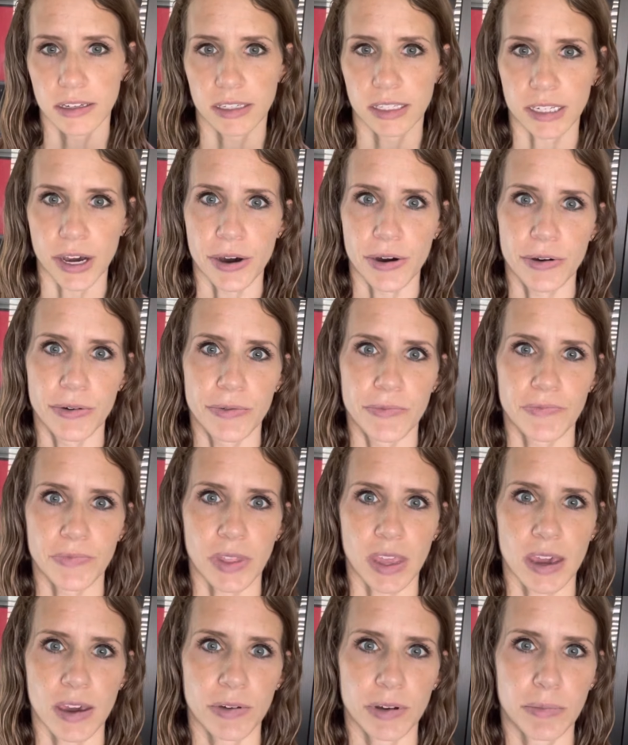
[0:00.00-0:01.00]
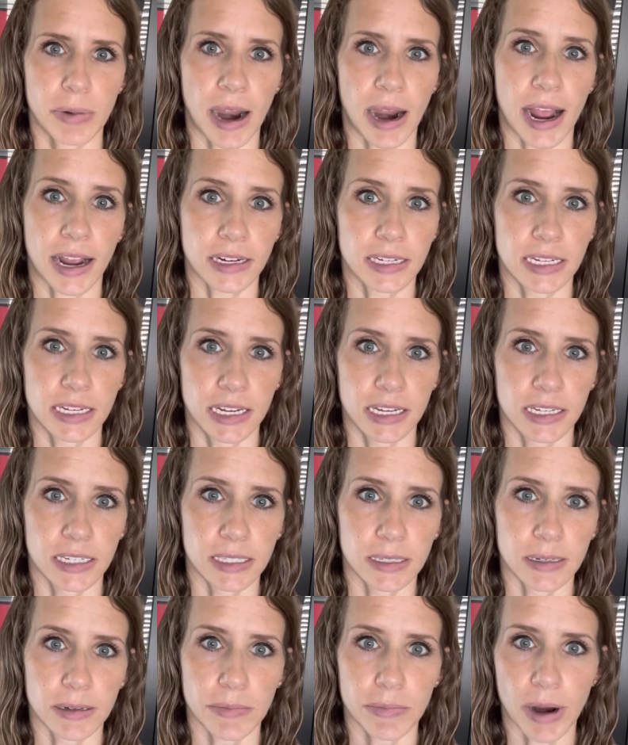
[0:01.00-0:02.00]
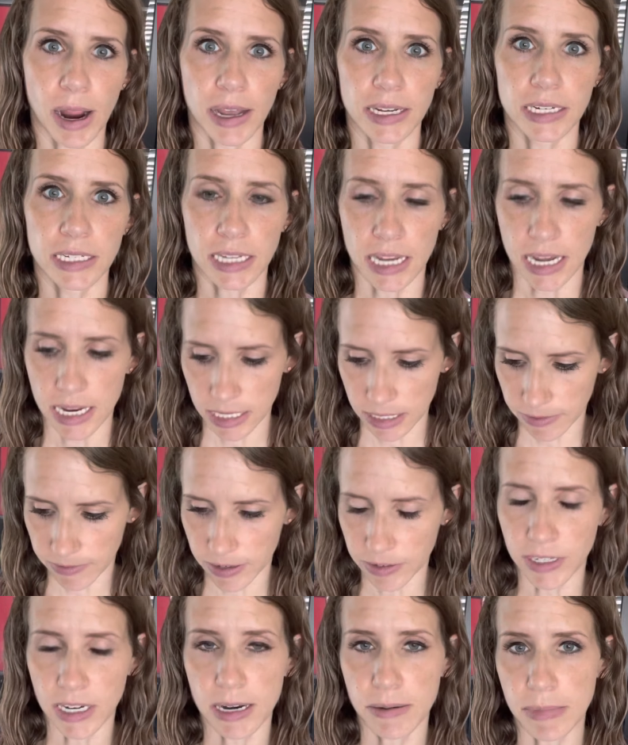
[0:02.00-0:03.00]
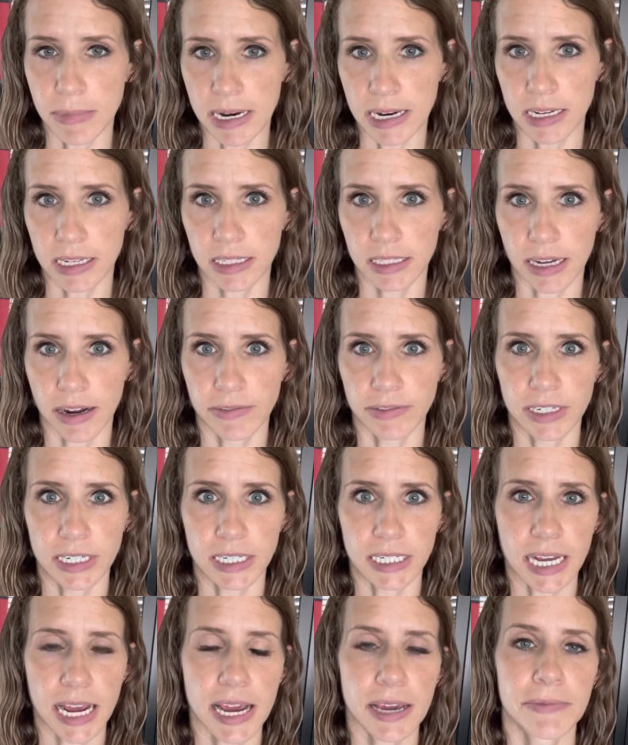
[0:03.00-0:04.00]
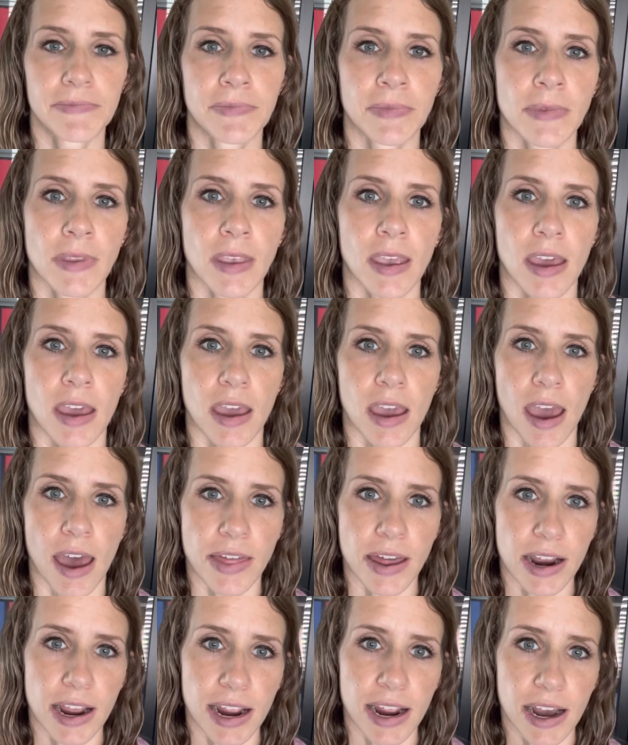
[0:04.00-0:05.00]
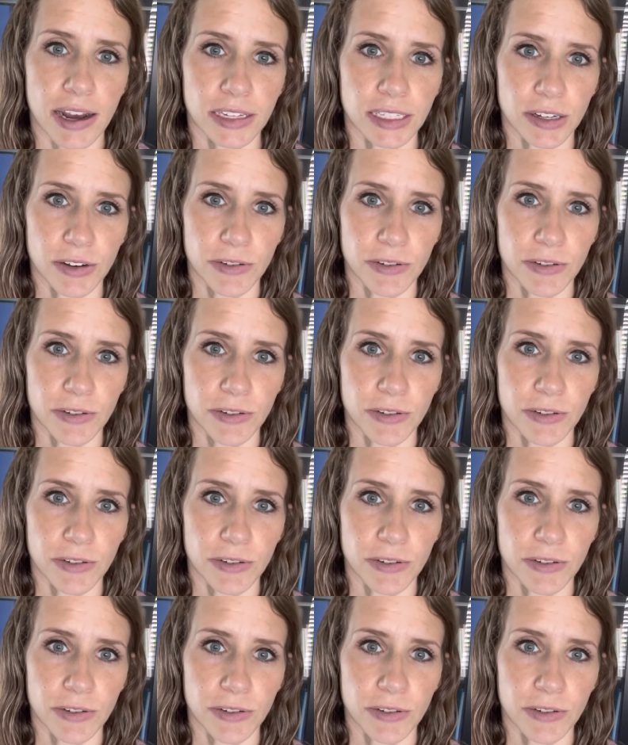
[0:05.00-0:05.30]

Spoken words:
So he would practice probably 10 to 15 minutes every day. And then I also